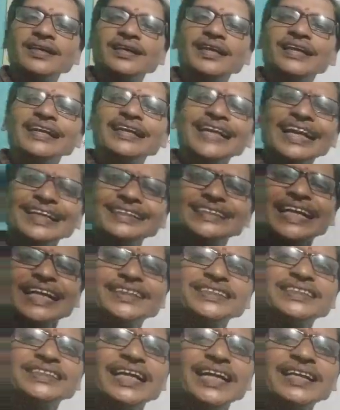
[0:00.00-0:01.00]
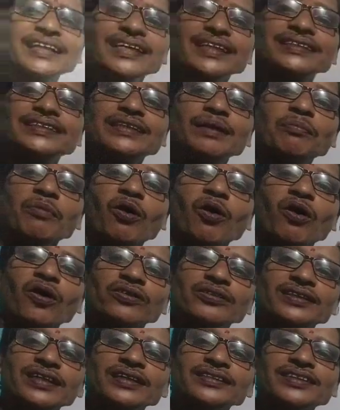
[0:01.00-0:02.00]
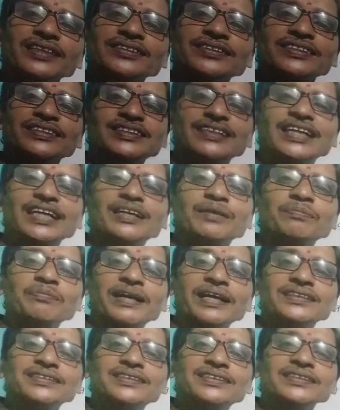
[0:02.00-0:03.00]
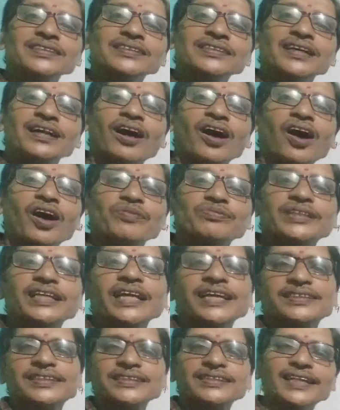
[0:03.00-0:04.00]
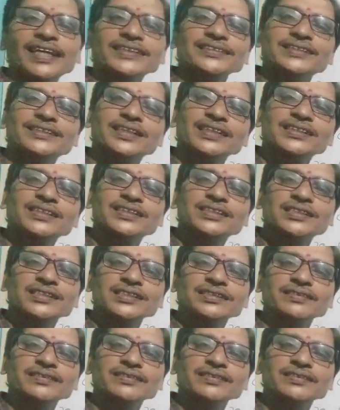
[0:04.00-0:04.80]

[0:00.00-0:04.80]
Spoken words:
Let's understand some other such statements of the exercise 16.